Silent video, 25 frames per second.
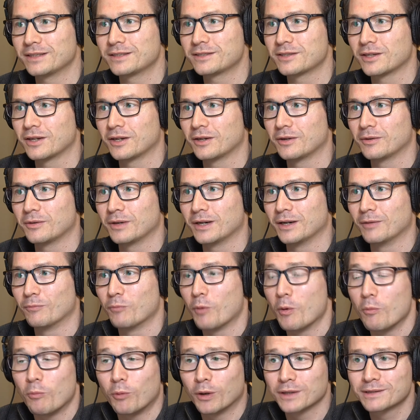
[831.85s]
So,
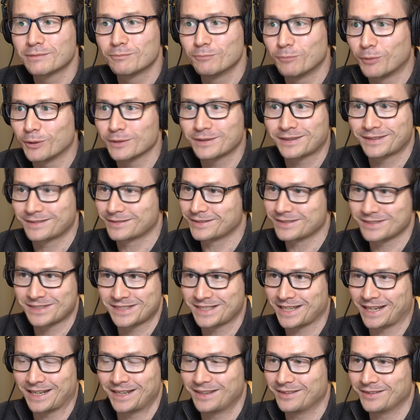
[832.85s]
what
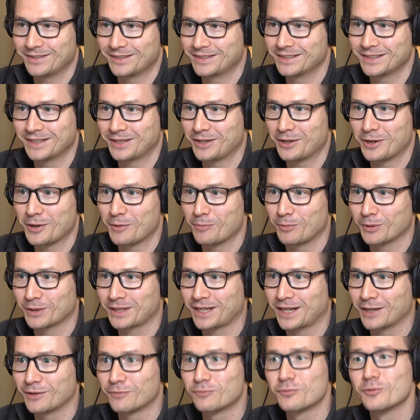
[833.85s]
state, what
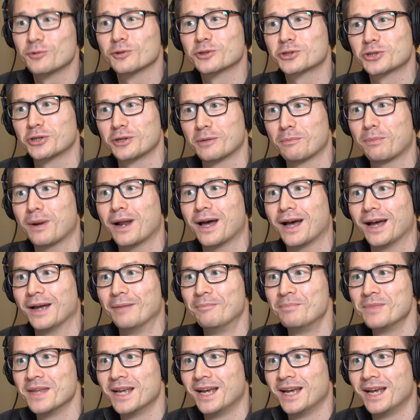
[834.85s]
kind of rules should apply?